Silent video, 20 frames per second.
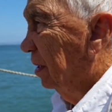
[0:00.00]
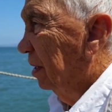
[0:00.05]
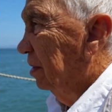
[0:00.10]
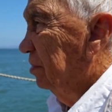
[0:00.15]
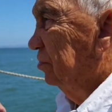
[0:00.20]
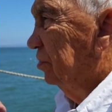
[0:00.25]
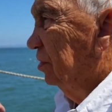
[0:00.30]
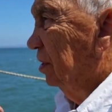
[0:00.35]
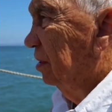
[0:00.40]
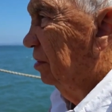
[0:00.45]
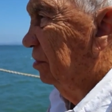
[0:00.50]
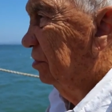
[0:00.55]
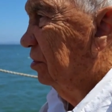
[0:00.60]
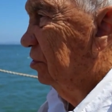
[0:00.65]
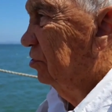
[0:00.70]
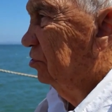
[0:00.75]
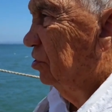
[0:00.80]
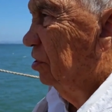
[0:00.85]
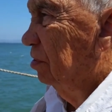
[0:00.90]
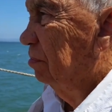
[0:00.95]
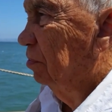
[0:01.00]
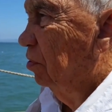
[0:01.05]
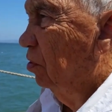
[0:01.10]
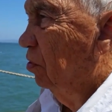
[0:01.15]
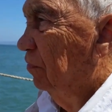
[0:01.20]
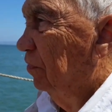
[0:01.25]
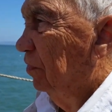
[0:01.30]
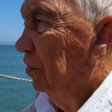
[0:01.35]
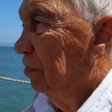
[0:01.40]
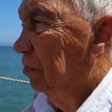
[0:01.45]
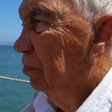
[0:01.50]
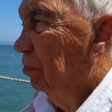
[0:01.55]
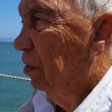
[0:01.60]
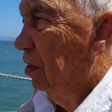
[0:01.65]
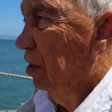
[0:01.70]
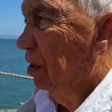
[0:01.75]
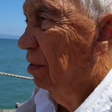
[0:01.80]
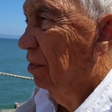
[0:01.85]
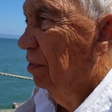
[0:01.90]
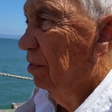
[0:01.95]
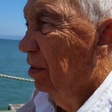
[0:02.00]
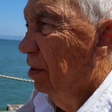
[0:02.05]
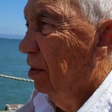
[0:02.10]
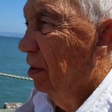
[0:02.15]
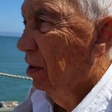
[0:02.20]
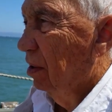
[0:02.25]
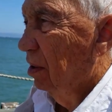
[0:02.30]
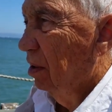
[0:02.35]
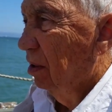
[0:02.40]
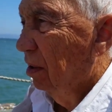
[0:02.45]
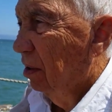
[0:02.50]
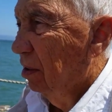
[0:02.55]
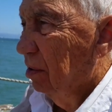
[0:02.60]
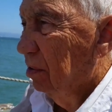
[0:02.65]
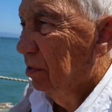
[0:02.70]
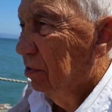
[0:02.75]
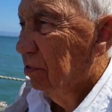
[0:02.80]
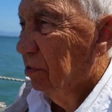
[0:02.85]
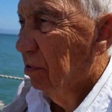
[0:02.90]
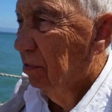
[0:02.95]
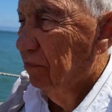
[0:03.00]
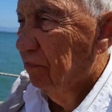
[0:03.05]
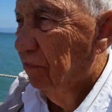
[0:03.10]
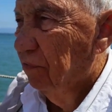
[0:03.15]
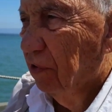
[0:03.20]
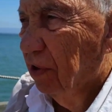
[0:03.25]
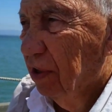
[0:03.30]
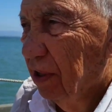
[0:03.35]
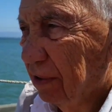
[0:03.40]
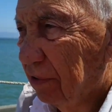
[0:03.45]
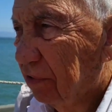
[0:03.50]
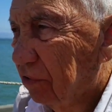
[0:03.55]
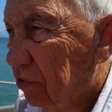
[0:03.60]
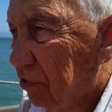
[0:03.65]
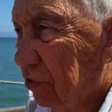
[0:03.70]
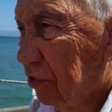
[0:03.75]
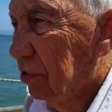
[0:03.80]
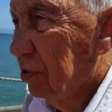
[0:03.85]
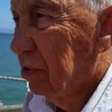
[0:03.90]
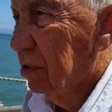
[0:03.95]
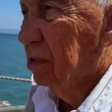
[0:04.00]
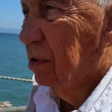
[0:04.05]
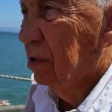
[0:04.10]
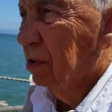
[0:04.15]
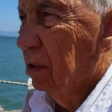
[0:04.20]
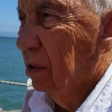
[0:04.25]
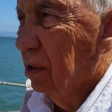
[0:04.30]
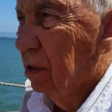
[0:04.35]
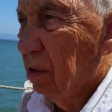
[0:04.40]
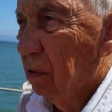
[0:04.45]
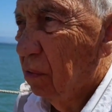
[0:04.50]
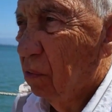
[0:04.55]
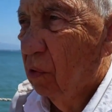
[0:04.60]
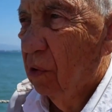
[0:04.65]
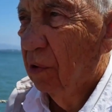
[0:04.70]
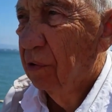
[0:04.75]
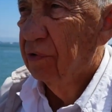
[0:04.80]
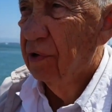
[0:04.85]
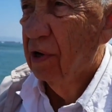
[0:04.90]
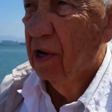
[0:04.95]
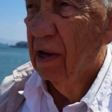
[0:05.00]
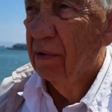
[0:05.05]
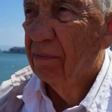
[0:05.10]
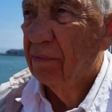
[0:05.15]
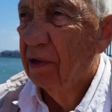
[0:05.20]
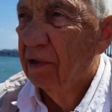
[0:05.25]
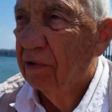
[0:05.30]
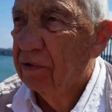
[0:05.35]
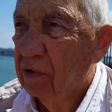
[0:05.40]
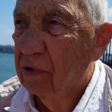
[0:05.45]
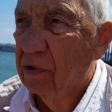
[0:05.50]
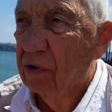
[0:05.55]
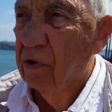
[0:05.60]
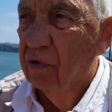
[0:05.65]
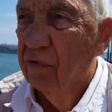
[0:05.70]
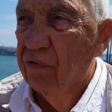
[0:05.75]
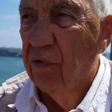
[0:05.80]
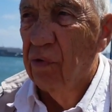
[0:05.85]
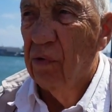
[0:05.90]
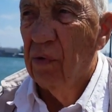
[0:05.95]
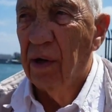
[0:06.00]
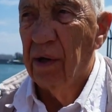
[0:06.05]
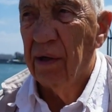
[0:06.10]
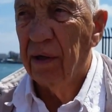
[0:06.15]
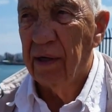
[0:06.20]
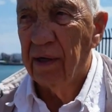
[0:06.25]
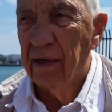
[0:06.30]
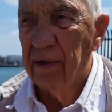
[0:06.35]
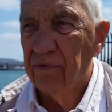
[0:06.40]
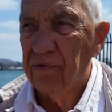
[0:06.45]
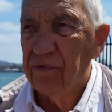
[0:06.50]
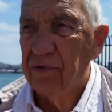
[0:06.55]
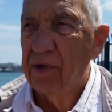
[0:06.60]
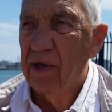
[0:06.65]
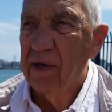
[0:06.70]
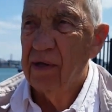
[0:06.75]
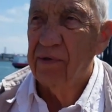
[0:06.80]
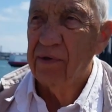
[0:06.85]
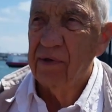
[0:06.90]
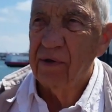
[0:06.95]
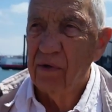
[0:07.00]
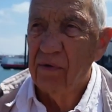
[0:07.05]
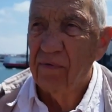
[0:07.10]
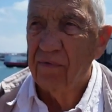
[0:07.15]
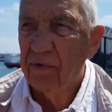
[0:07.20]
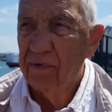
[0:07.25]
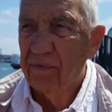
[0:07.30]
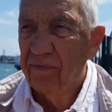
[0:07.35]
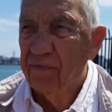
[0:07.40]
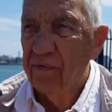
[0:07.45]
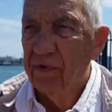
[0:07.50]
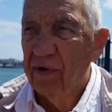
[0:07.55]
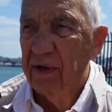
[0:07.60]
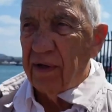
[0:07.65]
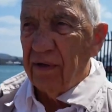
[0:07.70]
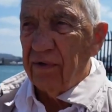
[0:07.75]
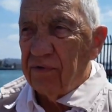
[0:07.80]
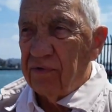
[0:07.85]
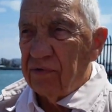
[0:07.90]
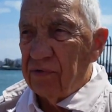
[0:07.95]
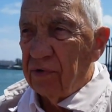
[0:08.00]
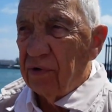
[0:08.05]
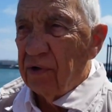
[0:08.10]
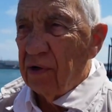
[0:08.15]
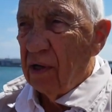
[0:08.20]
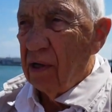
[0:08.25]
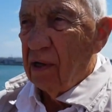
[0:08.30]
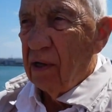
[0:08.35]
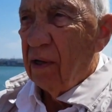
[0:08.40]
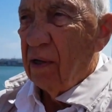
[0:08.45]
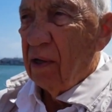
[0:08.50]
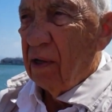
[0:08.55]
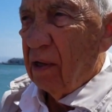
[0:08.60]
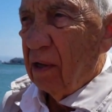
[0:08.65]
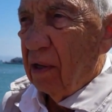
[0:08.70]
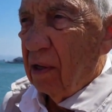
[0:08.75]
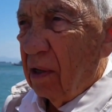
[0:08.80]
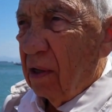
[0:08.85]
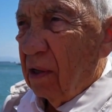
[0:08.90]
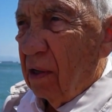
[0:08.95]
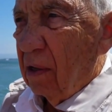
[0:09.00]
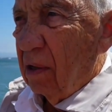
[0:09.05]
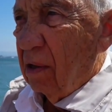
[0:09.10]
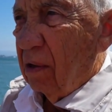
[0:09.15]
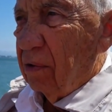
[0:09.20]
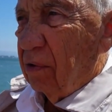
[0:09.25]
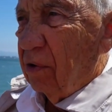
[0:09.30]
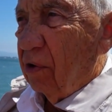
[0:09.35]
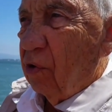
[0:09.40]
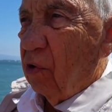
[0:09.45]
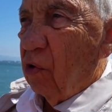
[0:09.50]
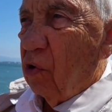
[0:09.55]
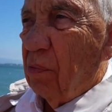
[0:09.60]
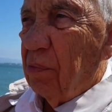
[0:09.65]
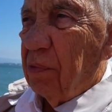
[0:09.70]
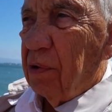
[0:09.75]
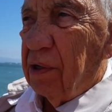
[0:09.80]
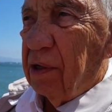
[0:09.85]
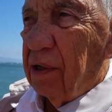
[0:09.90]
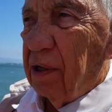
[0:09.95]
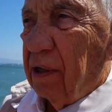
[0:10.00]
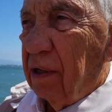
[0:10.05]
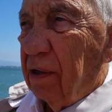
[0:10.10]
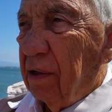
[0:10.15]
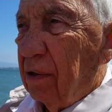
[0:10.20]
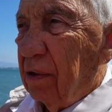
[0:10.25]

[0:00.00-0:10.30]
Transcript: and they sailed this ship over to uh, France one time. They took a crew on here and sailed it over to France, to Normandy,